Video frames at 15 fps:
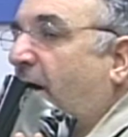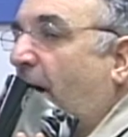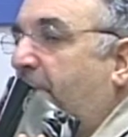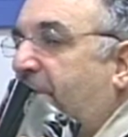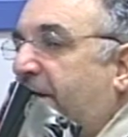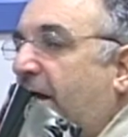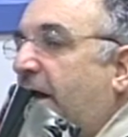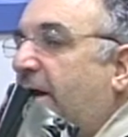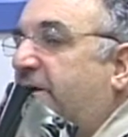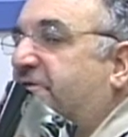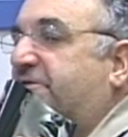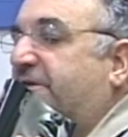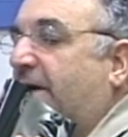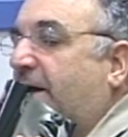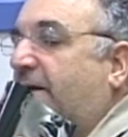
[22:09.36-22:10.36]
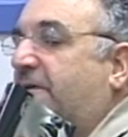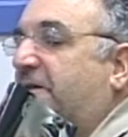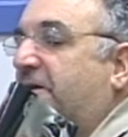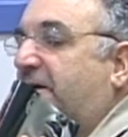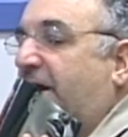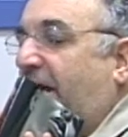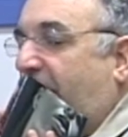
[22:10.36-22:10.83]
Cupcakes take
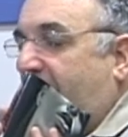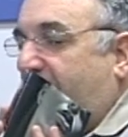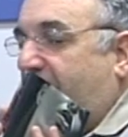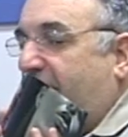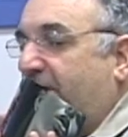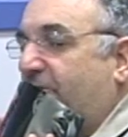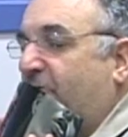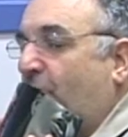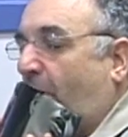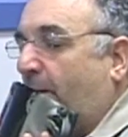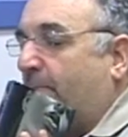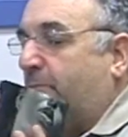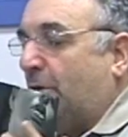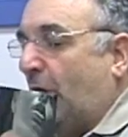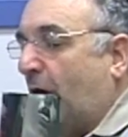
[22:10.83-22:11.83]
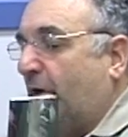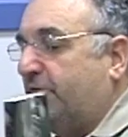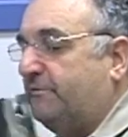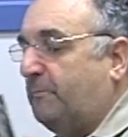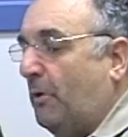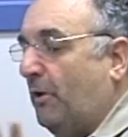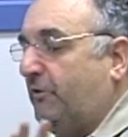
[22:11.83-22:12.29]
the cake.
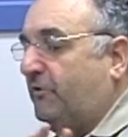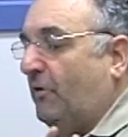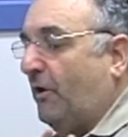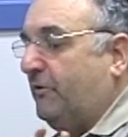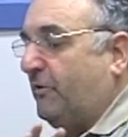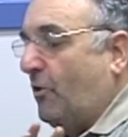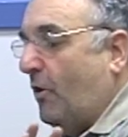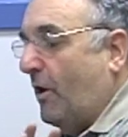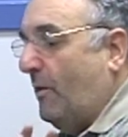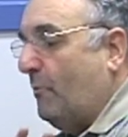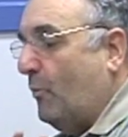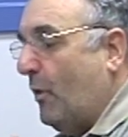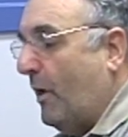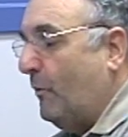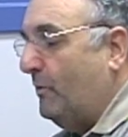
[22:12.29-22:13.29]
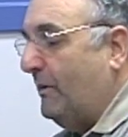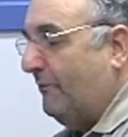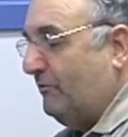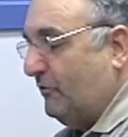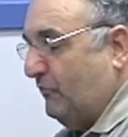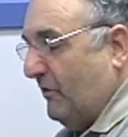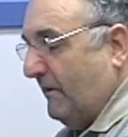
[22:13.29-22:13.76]
Blogspot.com. Wow, we'll
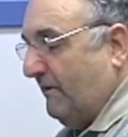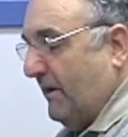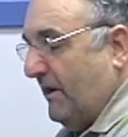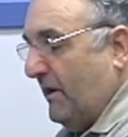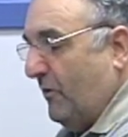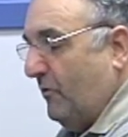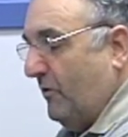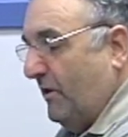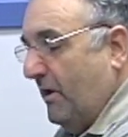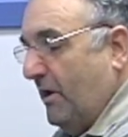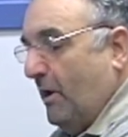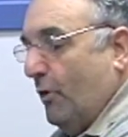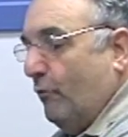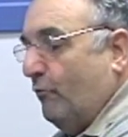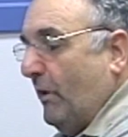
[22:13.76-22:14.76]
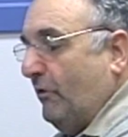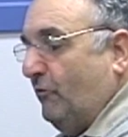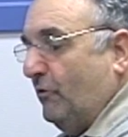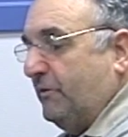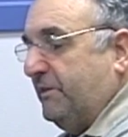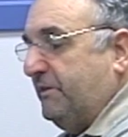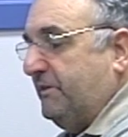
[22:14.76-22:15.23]
have to check that out.
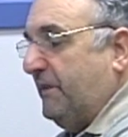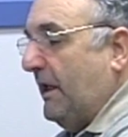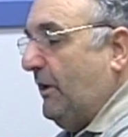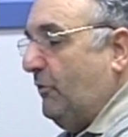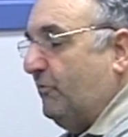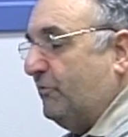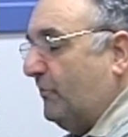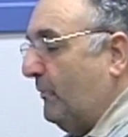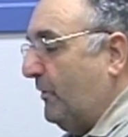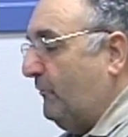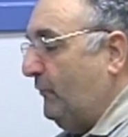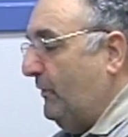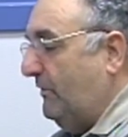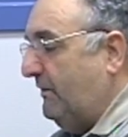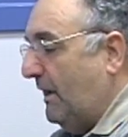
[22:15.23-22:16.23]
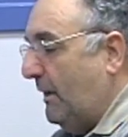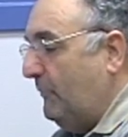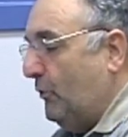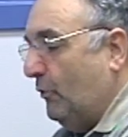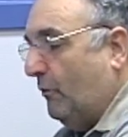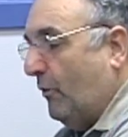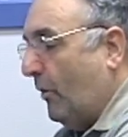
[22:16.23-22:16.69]
Rachel, thank you so much for your time.
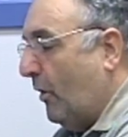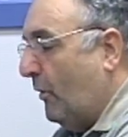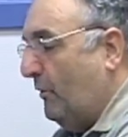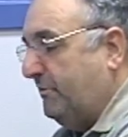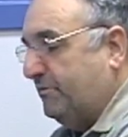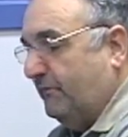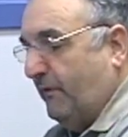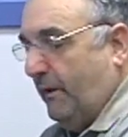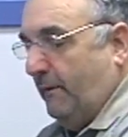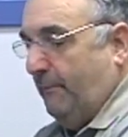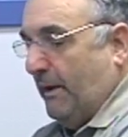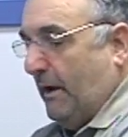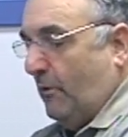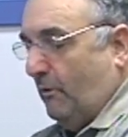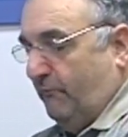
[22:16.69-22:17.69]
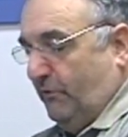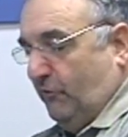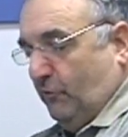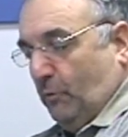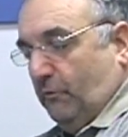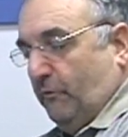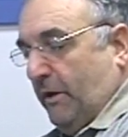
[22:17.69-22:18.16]
You're always invited back on
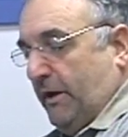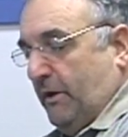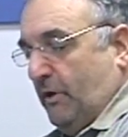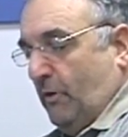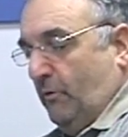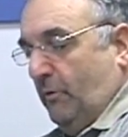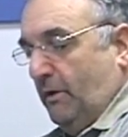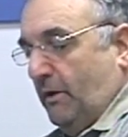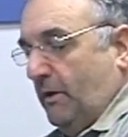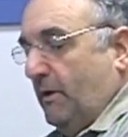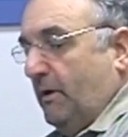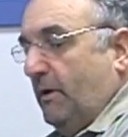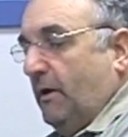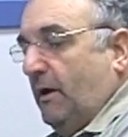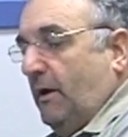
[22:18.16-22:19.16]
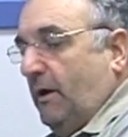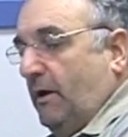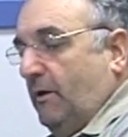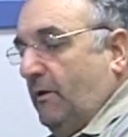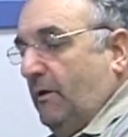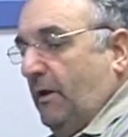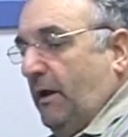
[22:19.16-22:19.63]
Visual Radio. Thank you.
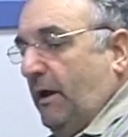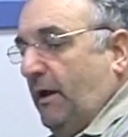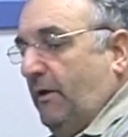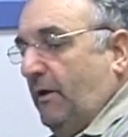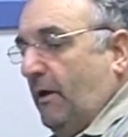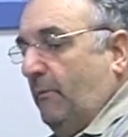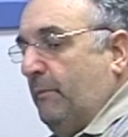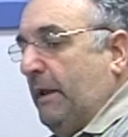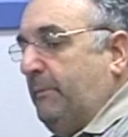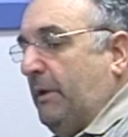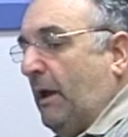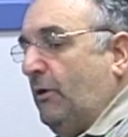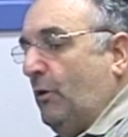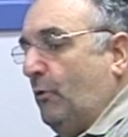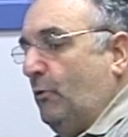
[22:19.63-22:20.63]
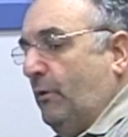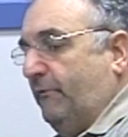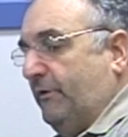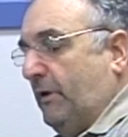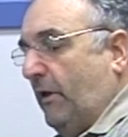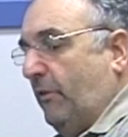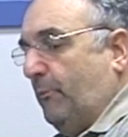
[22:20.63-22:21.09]
And uh, maybe I know you
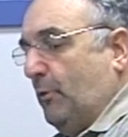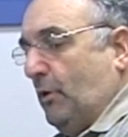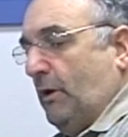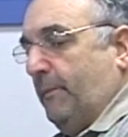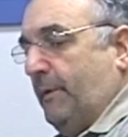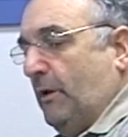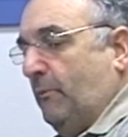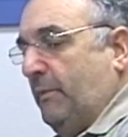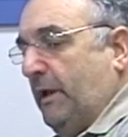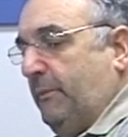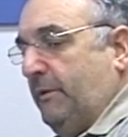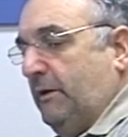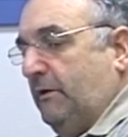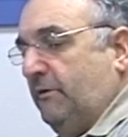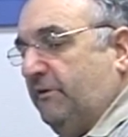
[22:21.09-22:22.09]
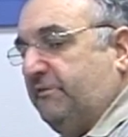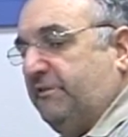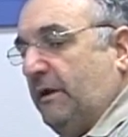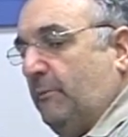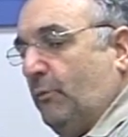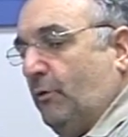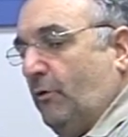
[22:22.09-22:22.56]
have another book coming out. Maybe in
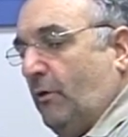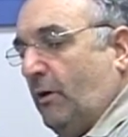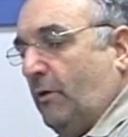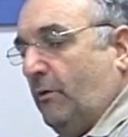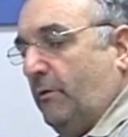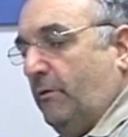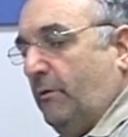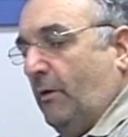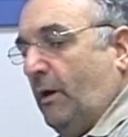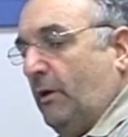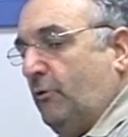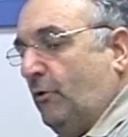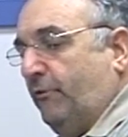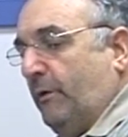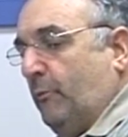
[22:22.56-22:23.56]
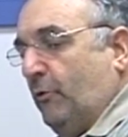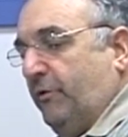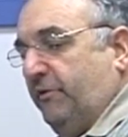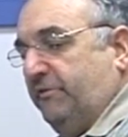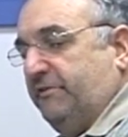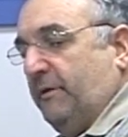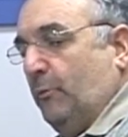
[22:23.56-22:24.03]
December or uh, November or
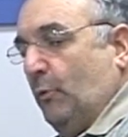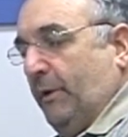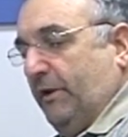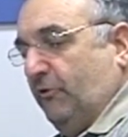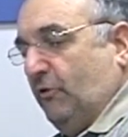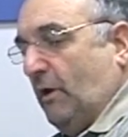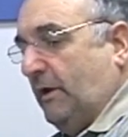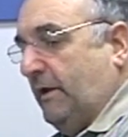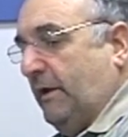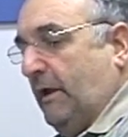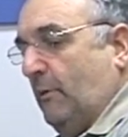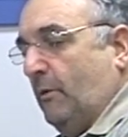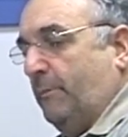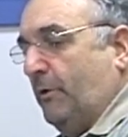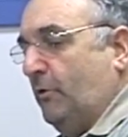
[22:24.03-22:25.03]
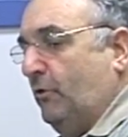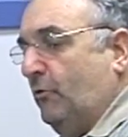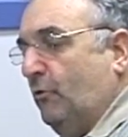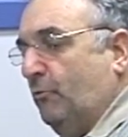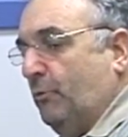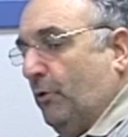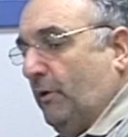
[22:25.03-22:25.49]
December, we can talk again about your
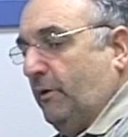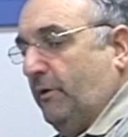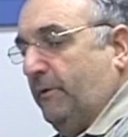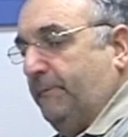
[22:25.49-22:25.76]
new book.